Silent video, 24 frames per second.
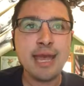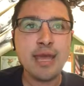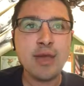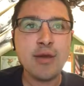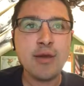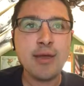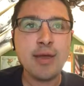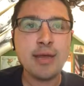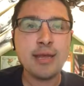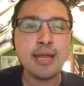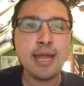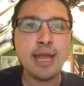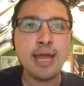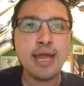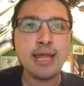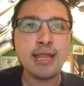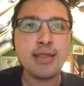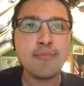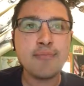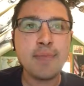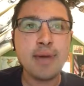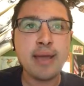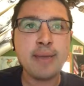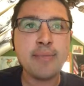Ayotte
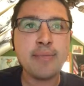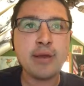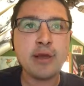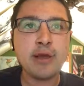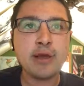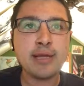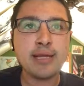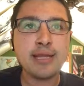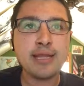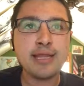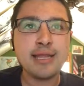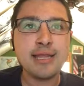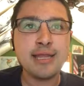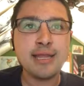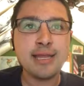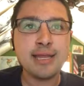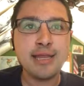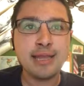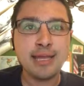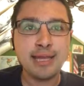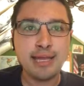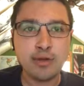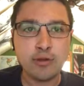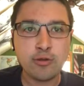as bipartisan
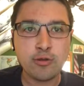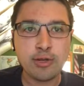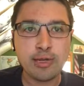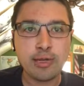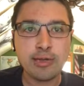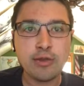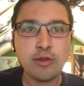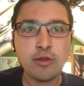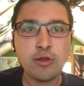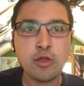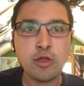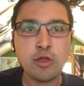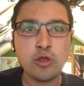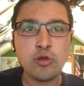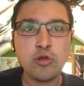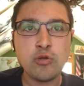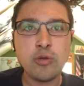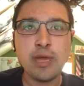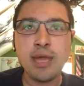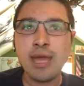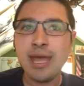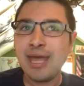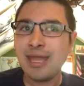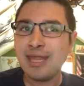leader in
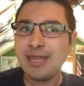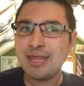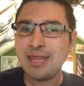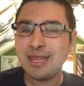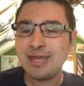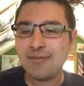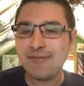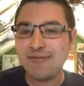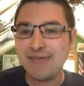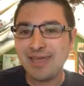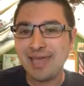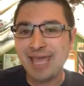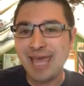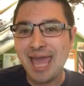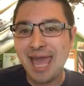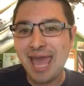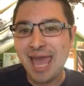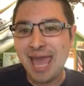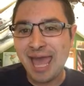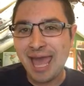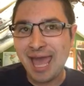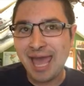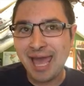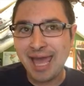new TV
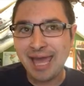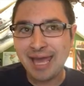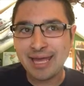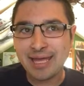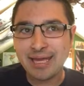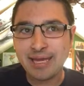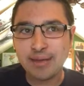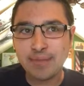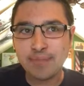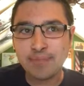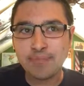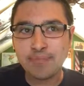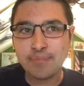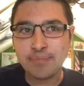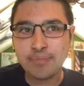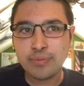ad.